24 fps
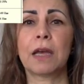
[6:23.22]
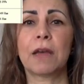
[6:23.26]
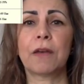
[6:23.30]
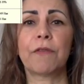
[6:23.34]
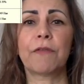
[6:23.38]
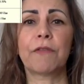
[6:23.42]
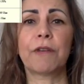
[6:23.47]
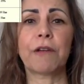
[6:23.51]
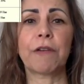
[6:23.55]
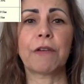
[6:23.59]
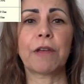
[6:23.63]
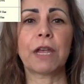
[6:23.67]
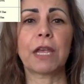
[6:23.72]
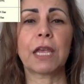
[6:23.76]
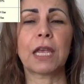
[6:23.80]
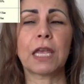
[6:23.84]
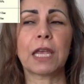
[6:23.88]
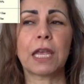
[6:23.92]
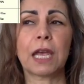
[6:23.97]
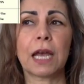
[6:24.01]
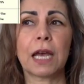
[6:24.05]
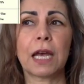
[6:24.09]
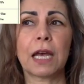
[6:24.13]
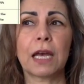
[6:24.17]

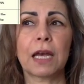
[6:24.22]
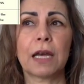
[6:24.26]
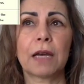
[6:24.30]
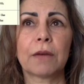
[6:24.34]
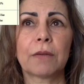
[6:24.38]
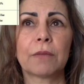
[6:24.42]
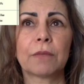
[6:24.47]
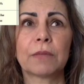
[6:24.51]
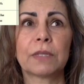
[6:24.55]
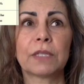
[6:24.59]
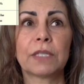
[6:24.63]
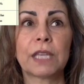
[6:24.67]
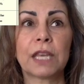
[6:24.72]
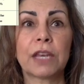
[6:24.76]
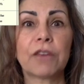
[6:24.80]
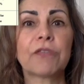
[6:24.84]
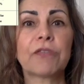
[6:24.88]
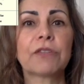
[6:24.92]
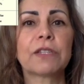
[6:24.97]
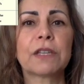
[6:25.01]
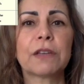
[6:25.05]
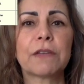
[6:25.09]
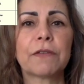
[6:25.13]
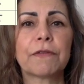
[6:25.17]
very
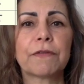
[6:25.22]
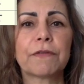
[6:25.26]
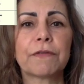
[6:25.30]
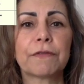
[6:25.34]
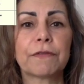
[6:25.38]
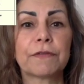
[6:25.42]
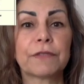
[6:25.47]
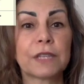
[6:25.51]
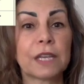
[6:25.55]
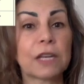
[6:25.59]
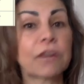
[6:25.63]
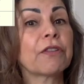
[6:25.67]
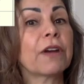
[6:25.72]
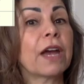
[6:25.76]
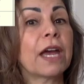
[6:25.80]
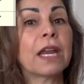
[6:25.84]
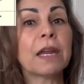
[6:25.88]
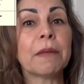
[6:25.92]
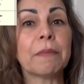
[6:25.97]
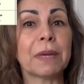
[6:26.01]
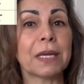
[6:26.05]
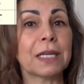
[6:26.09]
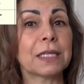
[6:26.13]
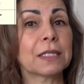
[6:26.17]
secret
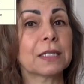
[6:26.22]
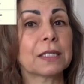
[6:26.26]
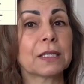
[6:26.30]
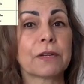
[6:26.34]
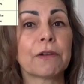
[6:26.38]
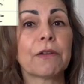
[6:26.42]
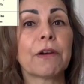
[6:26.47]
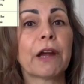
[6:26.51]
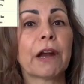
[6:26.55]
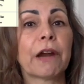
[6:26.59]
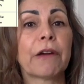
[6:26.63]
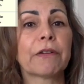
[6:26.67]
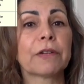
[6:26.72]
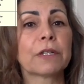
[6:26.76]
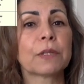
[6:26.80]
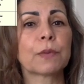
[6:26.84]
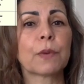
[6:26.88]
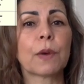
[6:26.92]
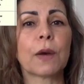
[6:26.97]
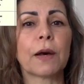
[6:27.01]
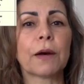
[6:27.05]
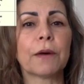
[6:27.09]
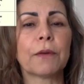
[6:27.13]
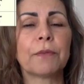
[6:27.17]
enemies to her as
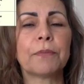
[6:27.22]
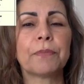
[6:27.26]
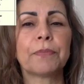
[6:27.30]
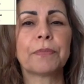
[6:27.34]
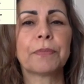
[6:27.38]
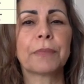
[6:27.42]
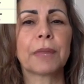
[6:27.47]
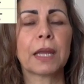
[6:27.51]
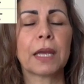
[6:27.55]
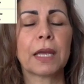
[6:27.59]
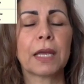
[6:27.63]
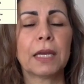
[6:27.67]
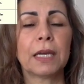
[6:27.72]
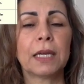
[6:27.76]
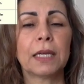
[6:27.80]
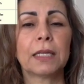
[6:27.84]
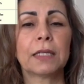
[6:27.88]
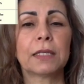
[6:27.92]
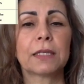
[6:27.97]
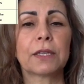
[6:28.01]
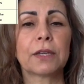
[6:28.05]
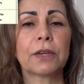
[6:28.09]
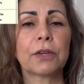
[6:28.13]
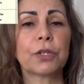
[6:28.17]
well.
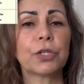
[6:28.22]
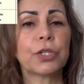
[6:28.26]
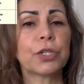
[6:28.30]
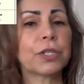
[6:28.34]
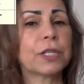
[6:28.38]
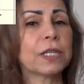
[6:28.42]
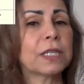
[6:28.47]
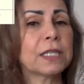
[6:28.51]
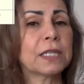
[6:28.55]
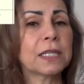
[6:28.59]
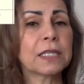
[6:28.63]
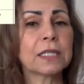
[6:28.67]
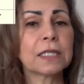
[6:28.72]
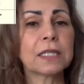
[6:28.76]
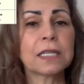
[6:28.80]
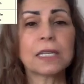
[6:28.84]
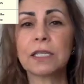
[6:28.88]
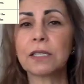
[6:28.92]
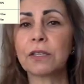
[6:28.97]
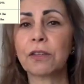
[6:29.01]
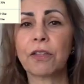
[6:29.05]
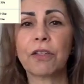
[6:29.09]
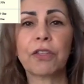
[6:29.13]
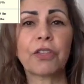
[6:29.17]
So these
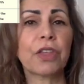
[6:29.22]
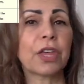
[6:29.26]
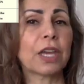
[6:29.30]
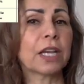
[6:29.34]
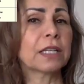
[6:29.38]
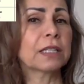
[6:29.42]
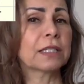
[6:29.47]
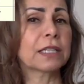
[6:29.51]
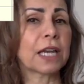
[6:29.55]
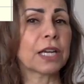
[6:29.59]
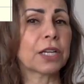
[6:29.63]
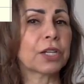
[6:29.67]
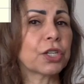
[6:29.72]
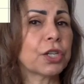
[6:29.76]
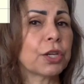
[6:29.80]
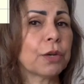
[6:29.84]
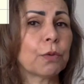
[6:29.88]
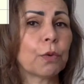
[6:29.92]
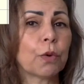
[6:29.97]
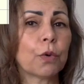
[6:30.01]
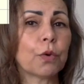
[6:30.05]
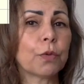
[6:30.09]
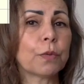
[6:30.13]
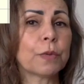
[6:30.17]
are the things that she
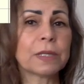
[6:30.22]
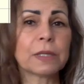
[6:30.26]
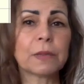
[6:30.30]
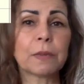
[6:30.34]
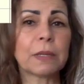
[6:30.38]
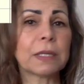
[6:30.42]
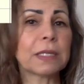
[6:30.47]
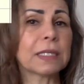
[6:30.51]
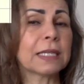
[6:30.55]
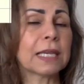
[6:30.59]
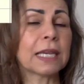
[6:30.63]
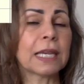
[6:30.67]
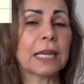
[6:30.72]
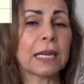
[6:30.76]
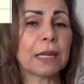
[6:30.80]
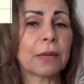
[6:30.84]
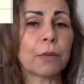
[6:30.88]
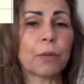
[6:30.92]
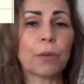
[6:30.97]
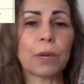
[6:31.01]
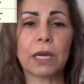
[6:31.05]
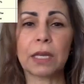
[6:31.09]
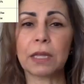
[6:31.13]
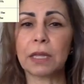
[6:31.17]
will always be dealing
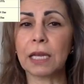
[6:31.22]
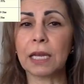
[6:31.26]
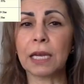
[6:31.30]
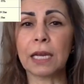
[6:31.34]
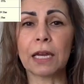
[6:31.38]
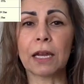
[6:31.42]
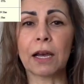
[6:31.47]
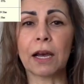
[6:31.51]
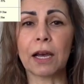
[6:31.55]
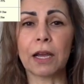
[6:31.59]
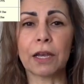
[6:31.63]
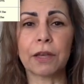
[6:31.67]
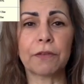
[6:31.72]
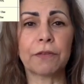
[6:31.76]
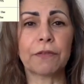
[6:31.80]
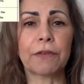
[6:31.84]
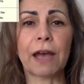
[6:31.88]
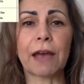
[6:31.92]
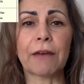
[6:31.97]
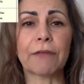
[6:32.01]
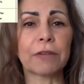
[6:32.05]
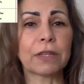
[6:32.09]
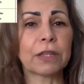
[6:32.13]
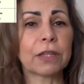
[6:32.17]
with in life,
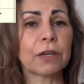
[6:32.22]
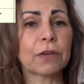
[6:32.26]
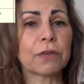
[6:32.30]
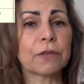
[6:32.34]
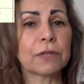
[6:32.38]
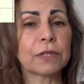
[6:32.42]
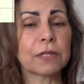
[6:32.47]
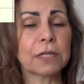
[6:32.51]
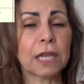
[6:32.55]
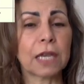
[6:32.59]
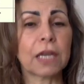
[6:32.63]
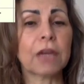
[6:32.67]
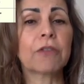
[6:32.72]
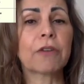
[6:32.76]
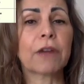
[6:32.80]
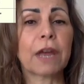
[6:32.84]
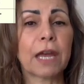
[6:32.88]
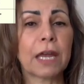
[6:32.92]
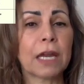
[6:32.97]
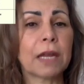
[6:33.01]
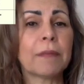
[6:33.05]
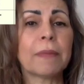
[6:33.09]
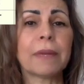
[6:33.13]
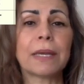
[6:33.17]
having those secret
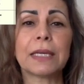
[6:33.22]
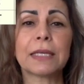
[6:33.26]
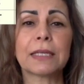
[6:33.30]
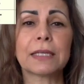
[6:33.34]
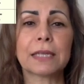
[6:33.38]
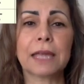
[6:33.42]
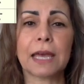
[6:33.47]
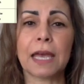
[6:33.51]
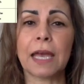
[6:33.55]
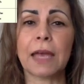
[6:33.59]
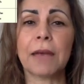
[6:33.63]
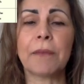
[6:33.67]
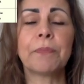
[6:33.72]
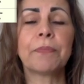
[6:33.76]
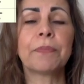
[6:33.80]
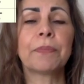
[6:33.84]
enemies there.